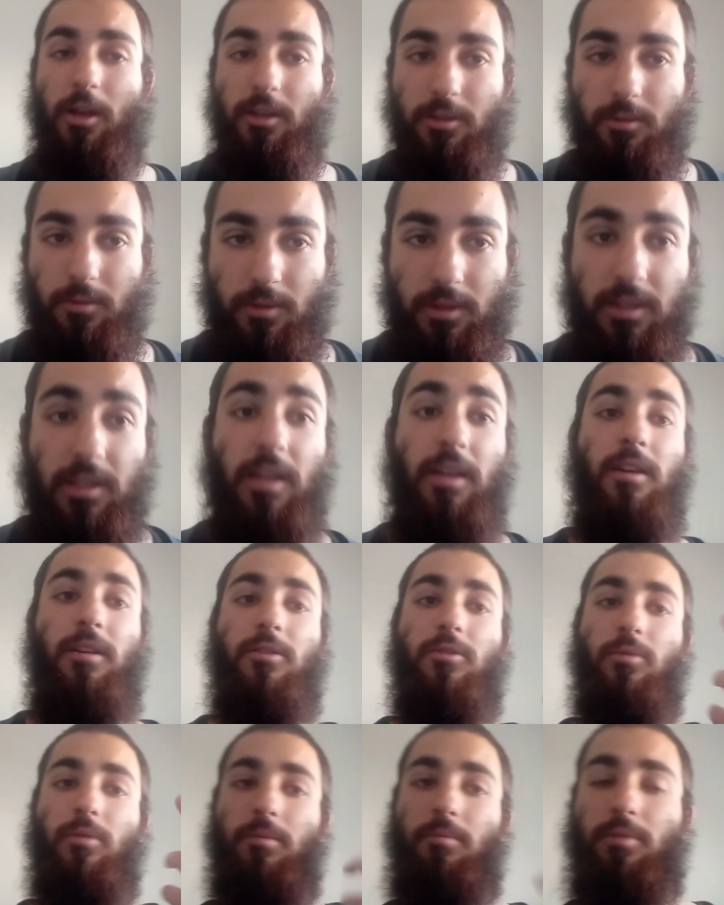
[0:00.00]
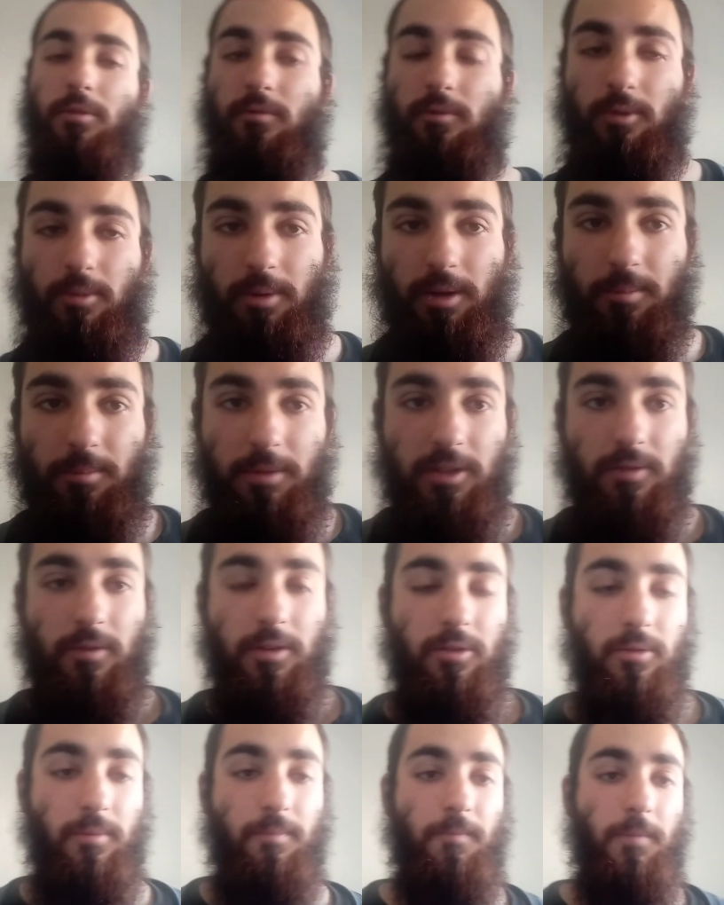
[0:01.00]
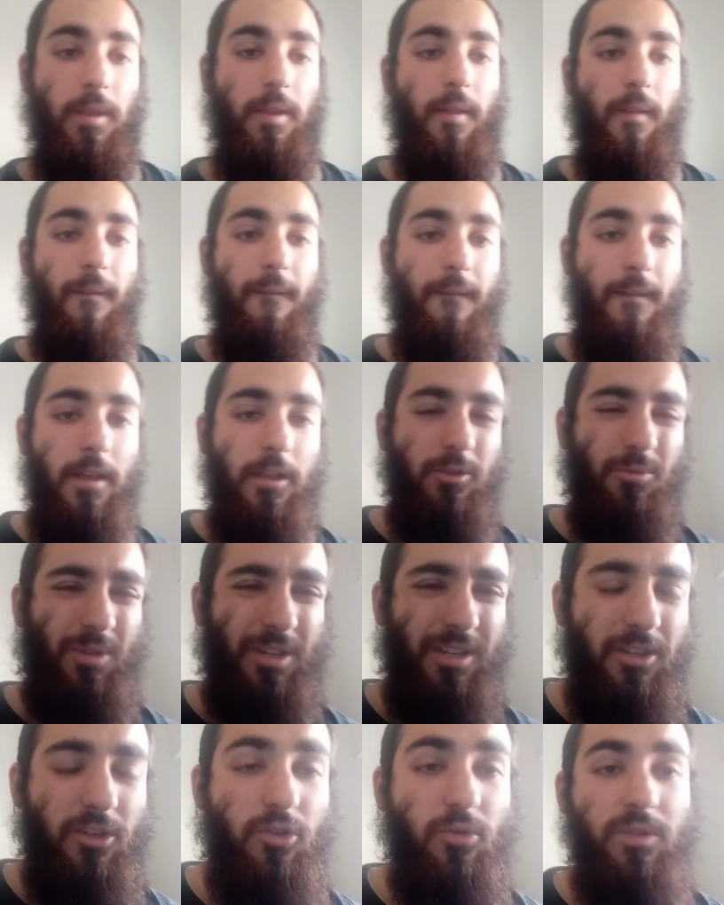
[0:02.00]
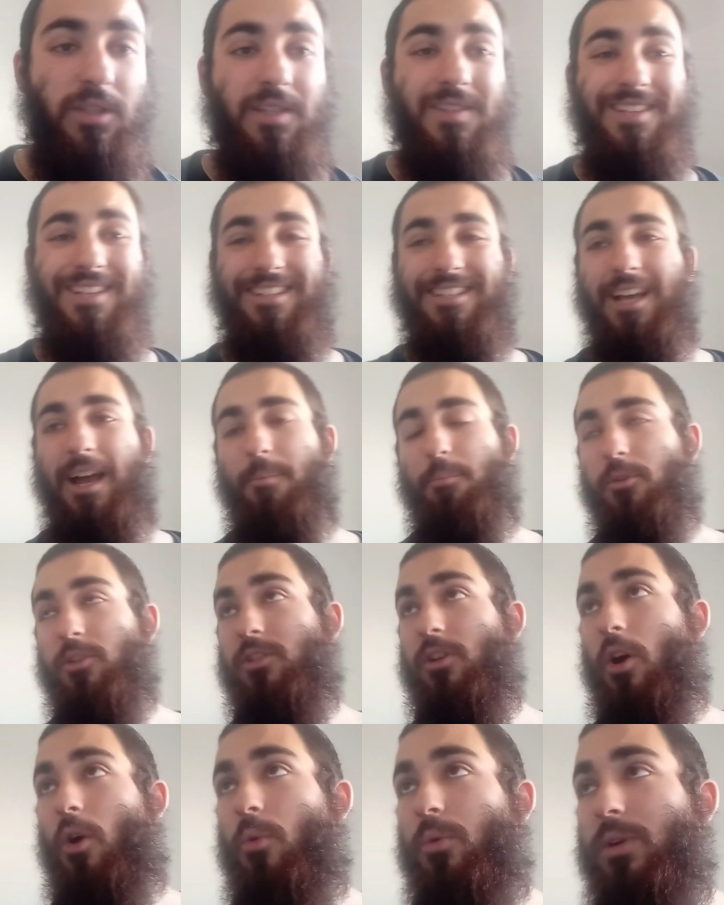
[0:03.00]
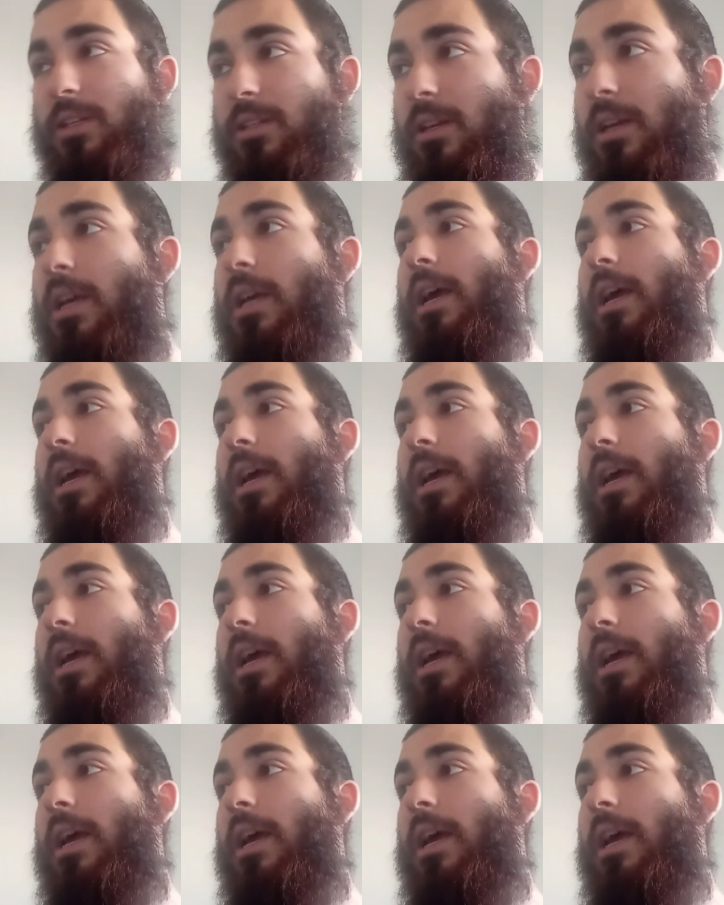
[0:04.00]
us singing to Him, performing a mitzvah to Him. So we can use these examples to always,